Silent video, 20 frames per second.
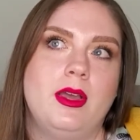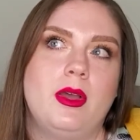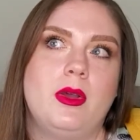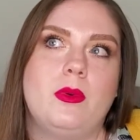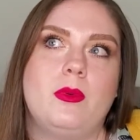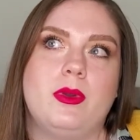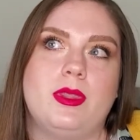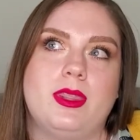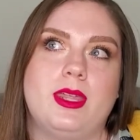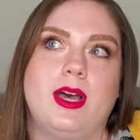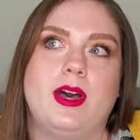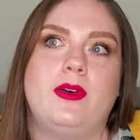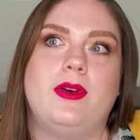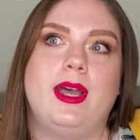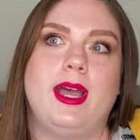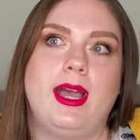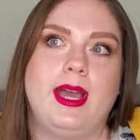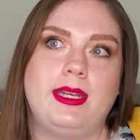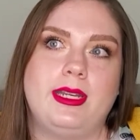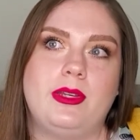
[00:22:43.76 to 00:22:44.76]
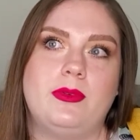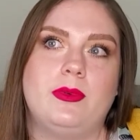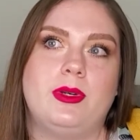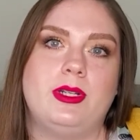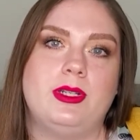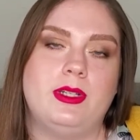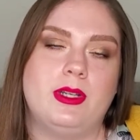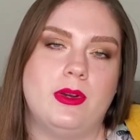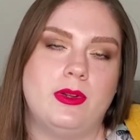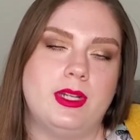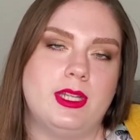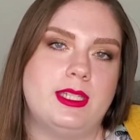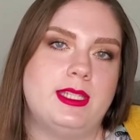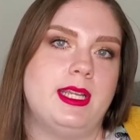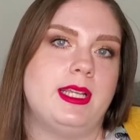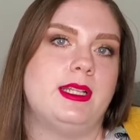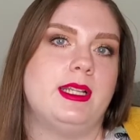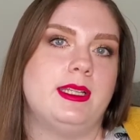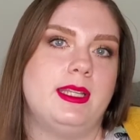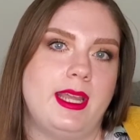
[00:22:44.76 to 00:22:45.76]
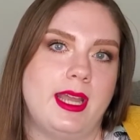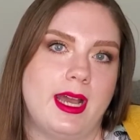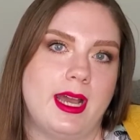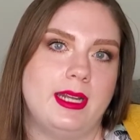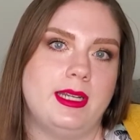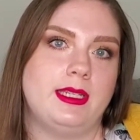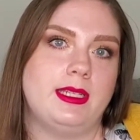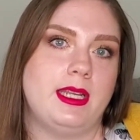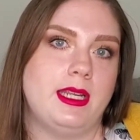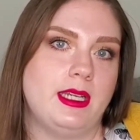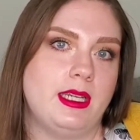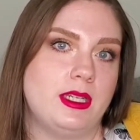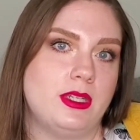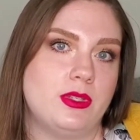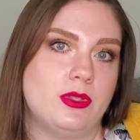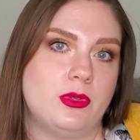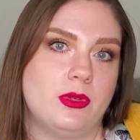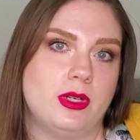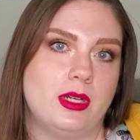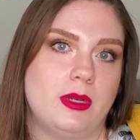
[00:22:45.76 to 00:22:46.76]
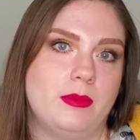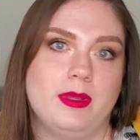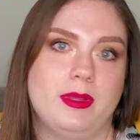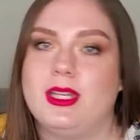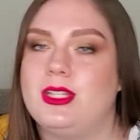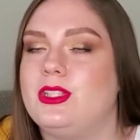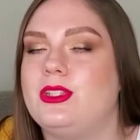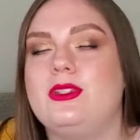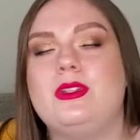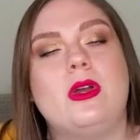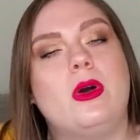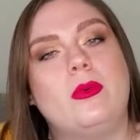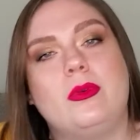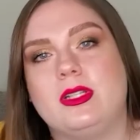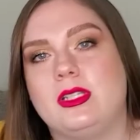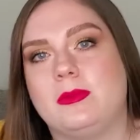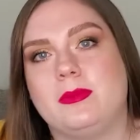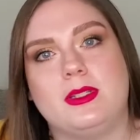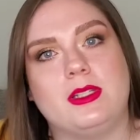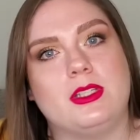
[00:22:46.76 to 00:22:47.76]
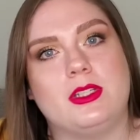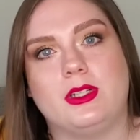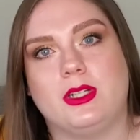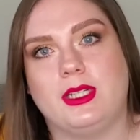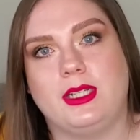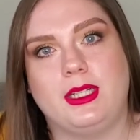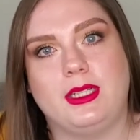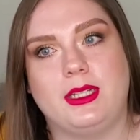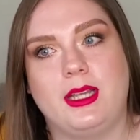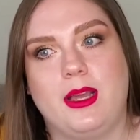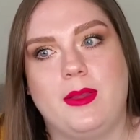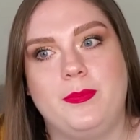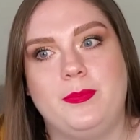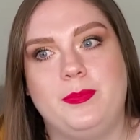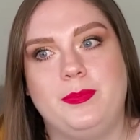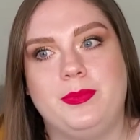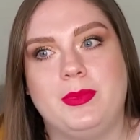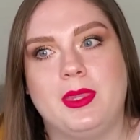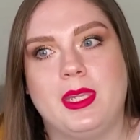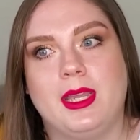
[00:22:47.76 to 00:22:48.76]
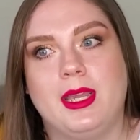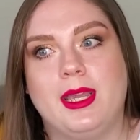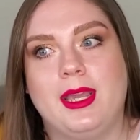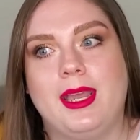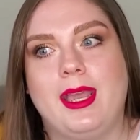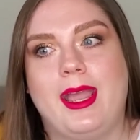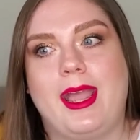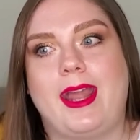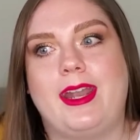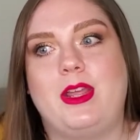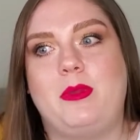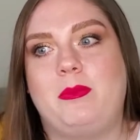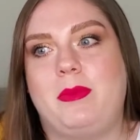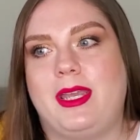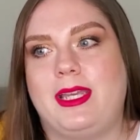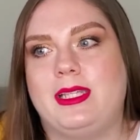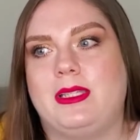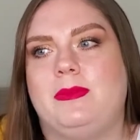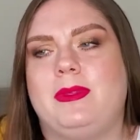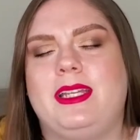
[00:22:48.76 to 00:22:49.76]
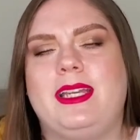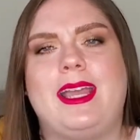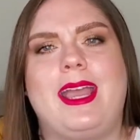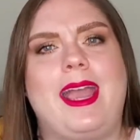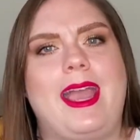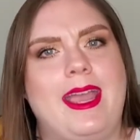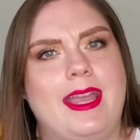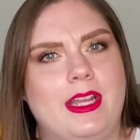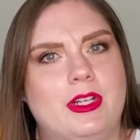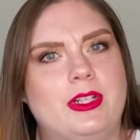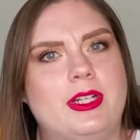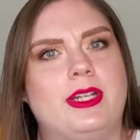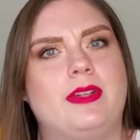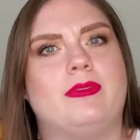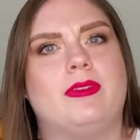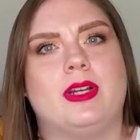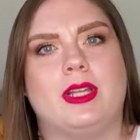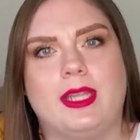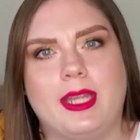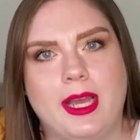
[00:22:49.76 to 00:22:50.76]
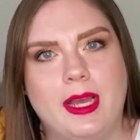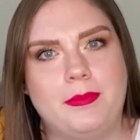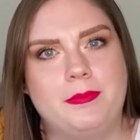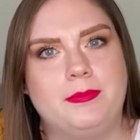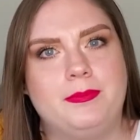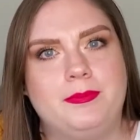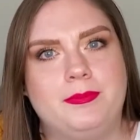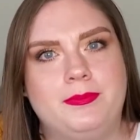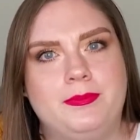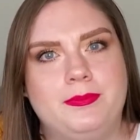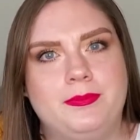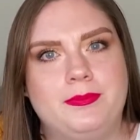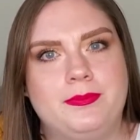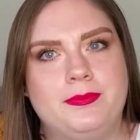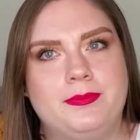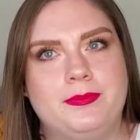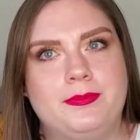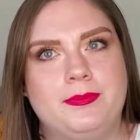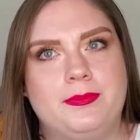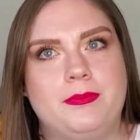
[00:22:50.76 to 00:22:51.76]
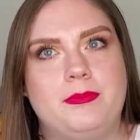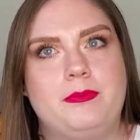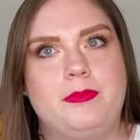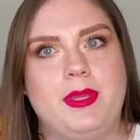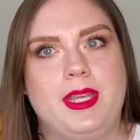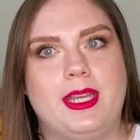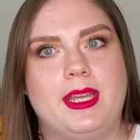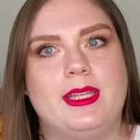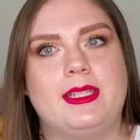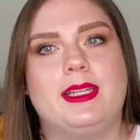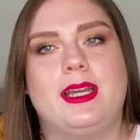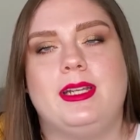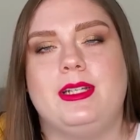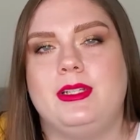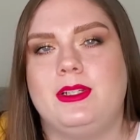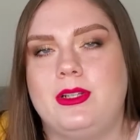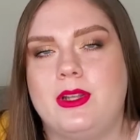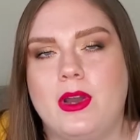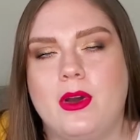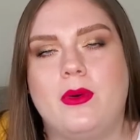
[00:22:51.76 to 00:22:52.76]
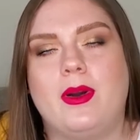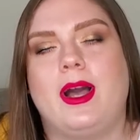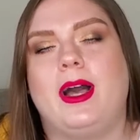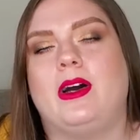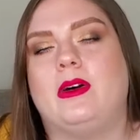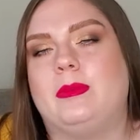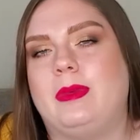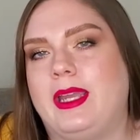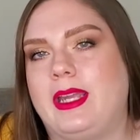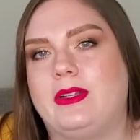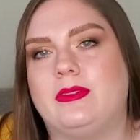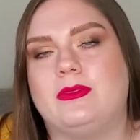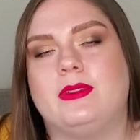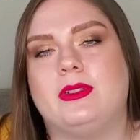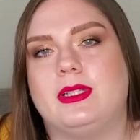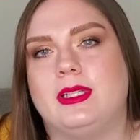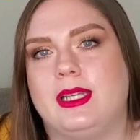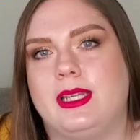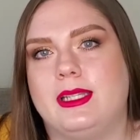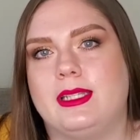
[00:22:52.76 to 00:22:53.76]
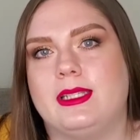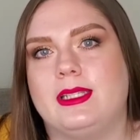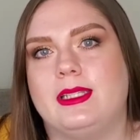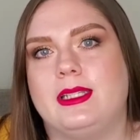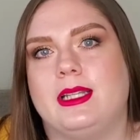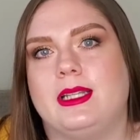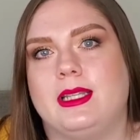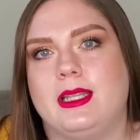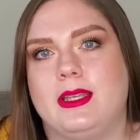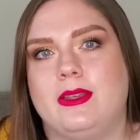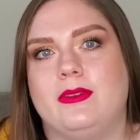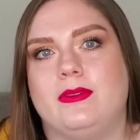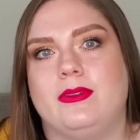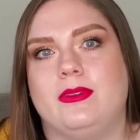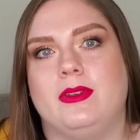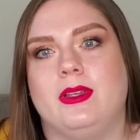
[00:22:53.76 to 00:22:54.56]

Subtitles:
without anyone noticing that they had an eating disorder, because no one's been screening them. And it makes me angry for them, because I know how painful it is to live